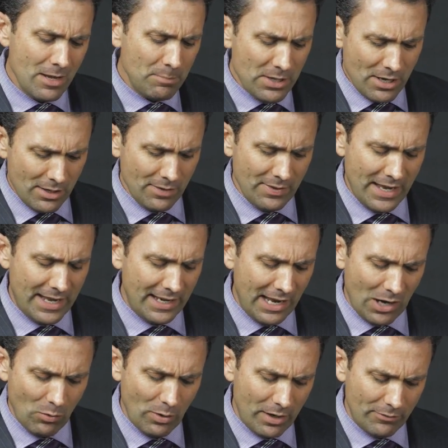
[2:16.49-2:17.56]
Beyond that,
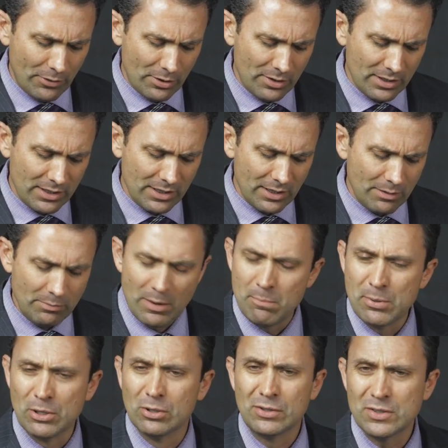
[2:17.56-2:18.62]
however, um, the
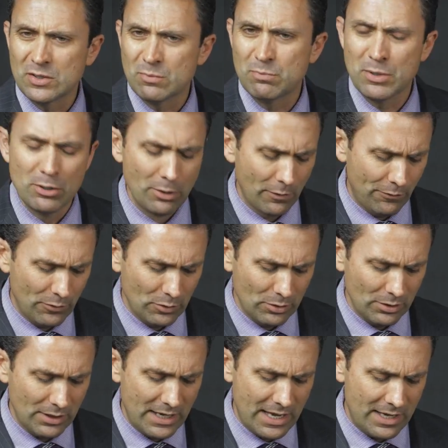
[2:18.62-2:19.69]
build is
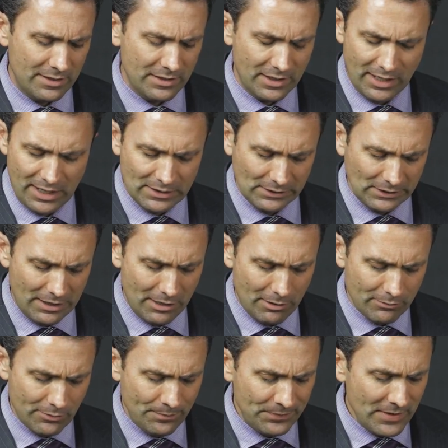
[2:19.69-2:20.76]
beautiful and, and I
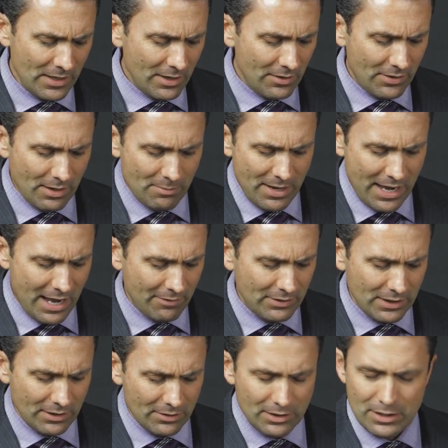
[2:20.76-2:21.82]
love them
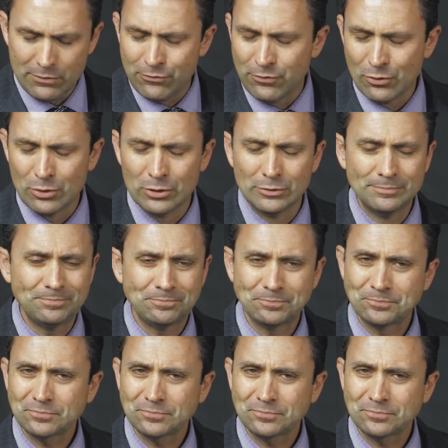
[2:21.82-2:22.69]
having the full